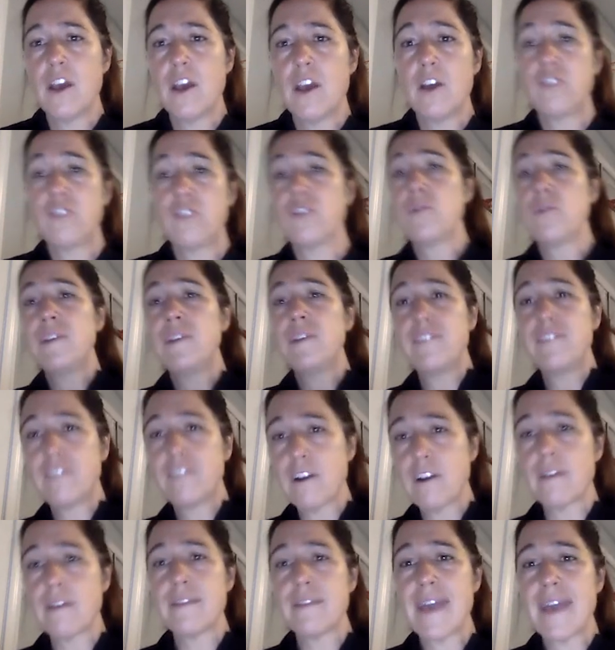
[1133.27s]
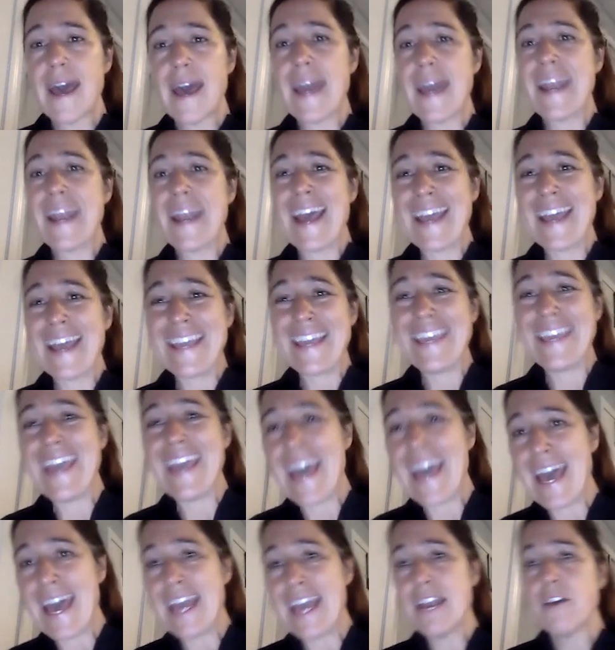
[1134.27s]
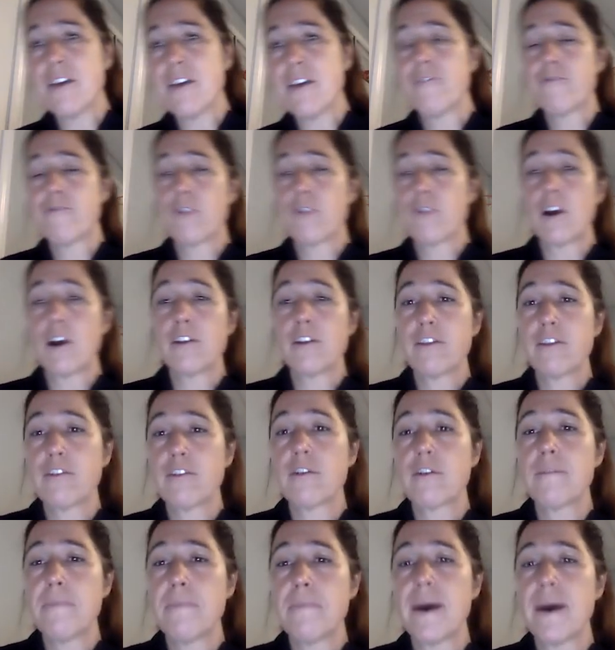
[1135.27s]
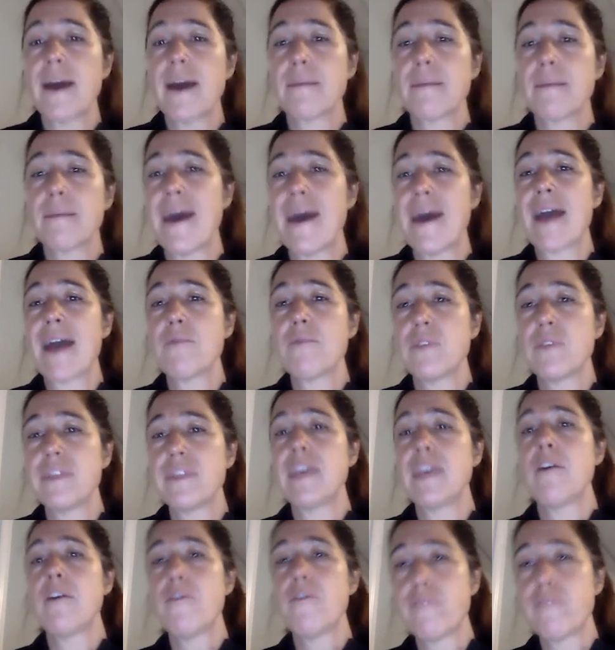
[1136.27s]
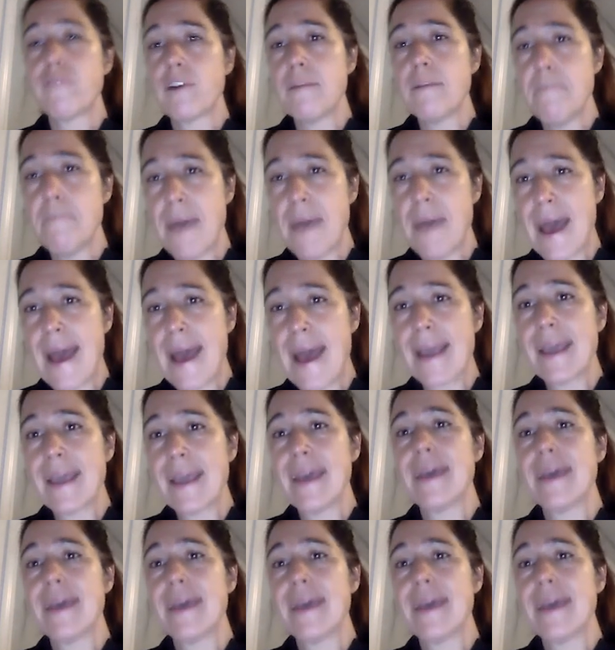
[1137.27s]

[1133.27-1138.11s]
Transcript: So we start that again for our 3rd puck back with the over and back.